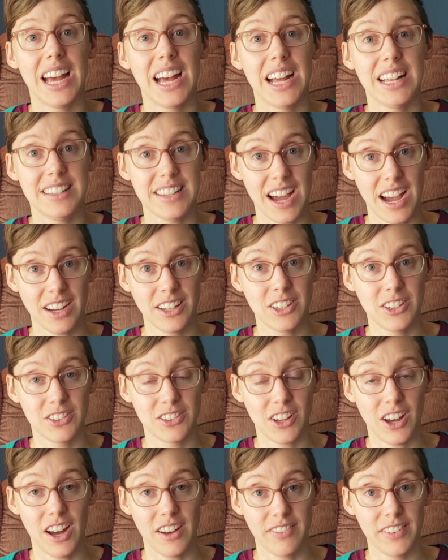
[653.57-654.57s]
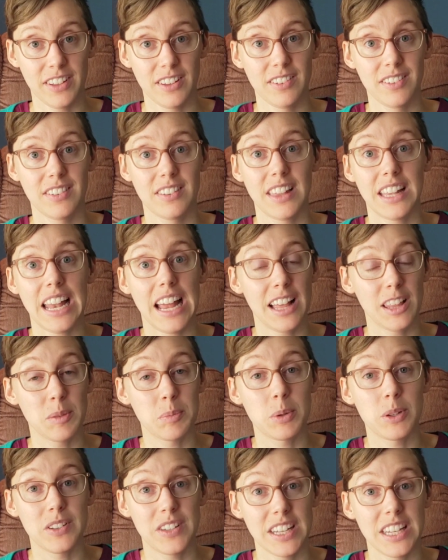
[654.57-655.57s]
a doctor's office that has
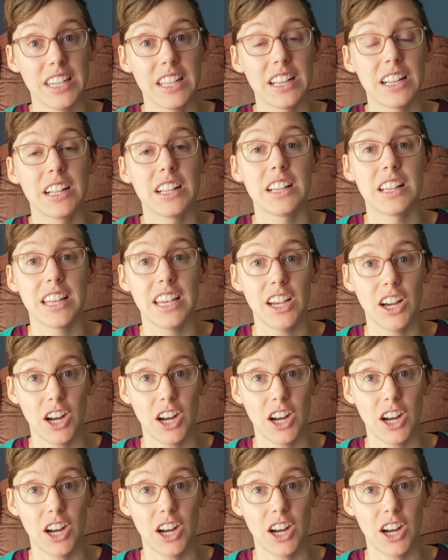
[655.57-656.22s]
particularly